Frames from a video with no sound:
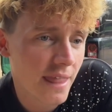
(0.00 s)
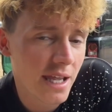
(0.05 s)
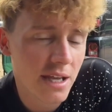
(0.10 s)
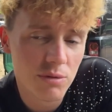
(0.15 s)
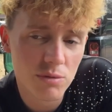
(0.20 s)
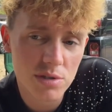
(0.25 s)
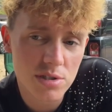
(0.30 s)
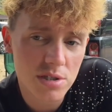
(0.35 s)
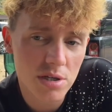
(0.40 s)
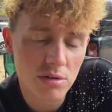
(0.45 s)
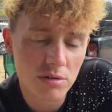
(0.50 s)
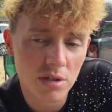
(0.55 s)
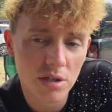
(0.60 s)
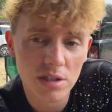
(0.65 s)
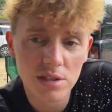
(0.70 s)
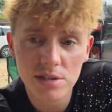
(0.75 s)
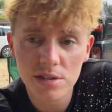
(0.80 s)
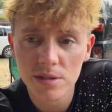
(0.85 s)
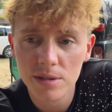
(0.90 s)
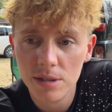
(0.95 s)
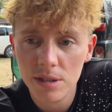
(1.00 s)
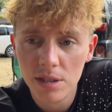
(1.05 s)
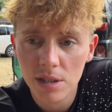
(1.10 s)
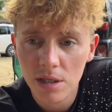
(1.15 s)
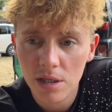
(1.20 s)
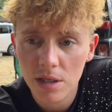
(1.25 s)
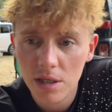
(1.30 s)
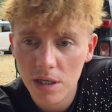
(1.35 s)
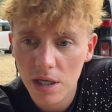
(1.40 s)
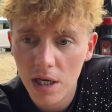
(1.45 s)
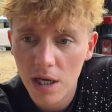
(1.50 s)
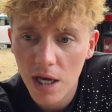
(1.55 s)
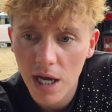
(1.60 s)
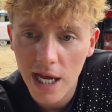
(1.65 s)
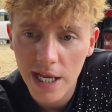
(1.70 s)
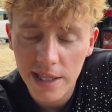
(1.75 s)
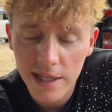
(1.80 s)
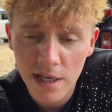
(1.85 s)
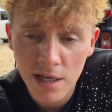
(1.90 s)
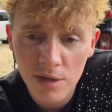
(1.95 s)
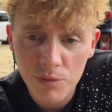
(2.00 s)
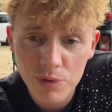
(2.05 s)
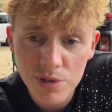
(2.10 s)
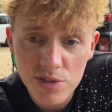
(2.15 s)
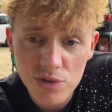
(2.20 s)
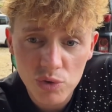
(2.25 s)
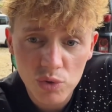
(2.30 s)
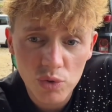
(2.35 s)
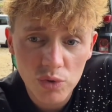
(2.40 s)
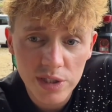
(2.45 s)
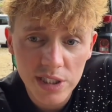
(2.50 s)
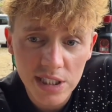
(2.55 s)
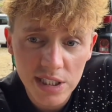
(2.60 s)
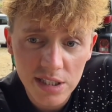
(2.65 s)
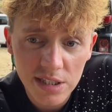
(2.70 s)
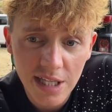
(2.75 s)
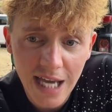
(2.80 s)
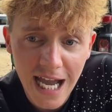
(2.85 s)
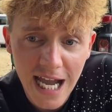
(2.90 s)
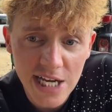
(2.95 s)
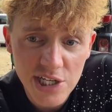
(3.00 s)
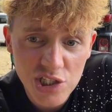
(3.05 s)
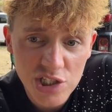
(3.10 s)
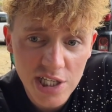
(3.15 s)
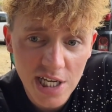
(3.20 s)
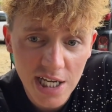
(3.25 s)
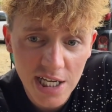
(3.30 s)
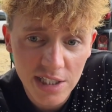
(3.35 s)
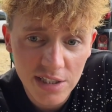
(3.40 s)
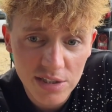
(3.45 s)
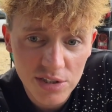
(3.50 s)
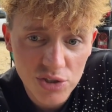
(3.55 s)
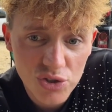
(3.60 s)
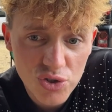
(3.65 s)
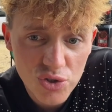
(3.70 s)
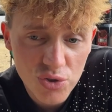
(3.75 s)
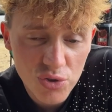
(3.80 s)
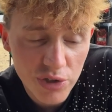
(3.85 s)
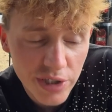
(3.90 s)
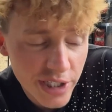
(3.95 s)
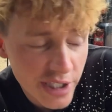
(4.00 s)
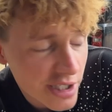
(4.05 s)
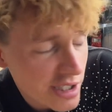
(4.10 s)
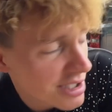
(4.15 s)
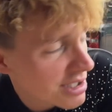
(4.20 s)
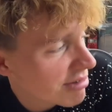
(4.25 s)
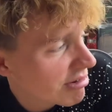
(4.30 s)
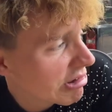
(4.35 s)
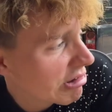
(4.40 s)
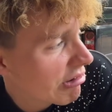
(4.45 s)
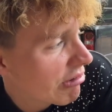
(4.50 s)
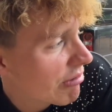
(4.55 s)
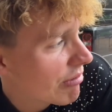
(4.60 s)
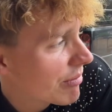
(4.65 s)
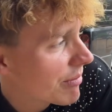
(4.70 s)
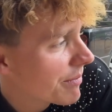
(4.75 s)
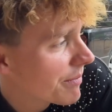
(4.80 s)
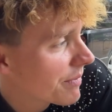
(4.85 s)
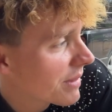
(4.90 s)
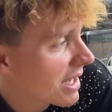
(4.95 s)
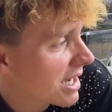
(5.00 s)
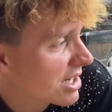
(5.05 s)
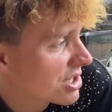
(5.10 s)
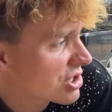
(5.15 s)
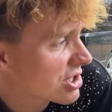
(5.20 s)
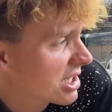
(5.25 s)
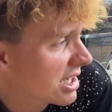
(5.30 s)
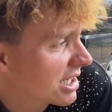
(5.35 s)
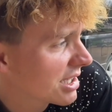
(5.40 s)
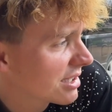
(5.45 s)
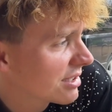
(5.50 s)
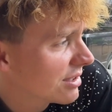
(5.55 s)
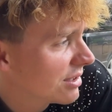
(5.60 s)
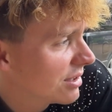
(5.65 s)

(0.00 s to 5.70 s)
It was so nice, and we saw the hashtag tree, hashtag